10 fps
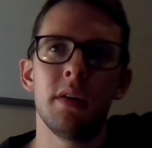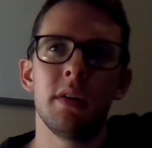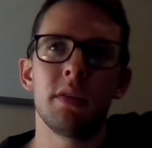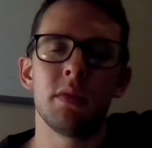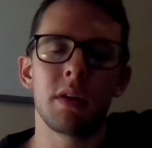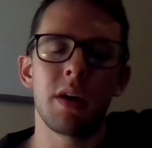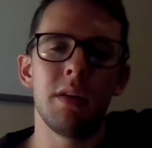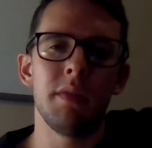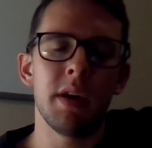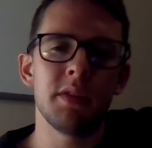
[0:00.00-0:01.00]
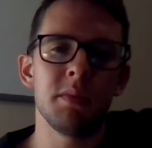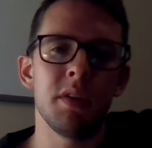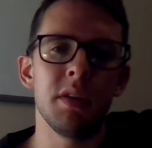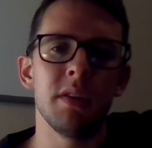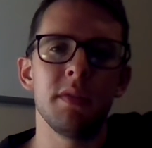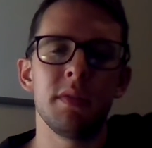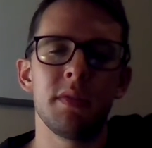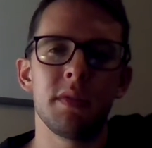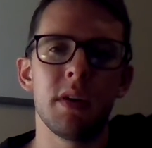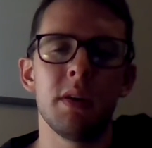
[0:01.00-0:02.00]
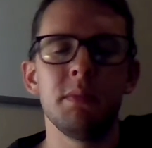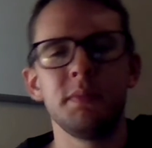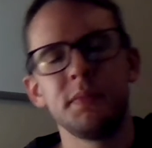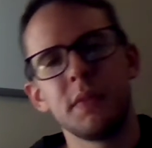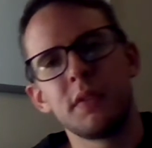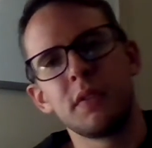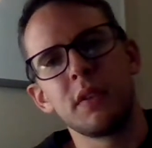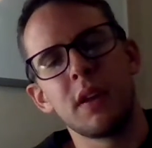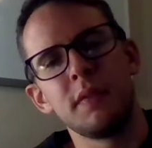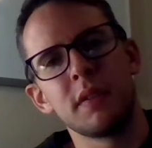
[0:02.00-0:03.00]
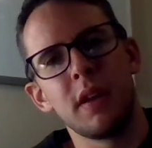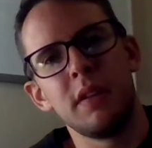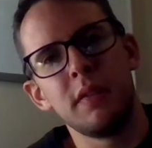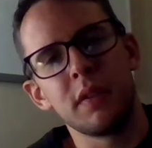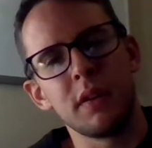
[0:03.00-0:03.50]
through a kind of hegemony of a certain kind of scientific